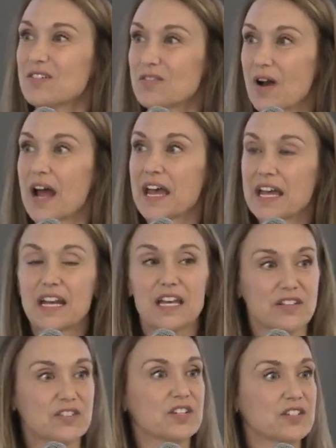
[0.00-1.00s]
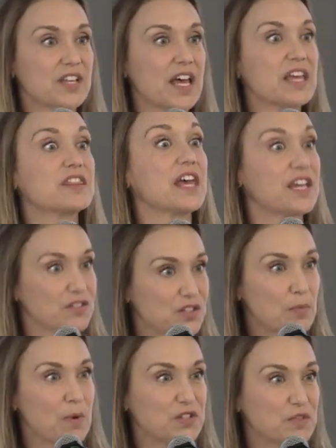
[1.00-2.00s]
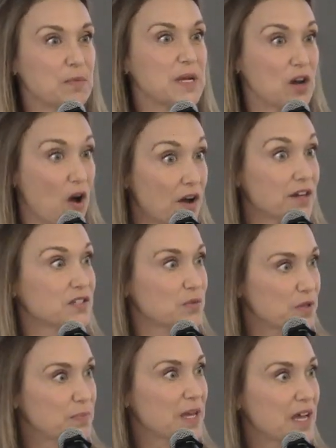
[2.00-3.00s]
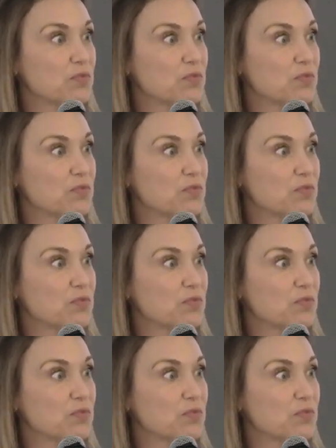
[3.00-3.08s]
right? Is to say, thank you so much for being honest with me.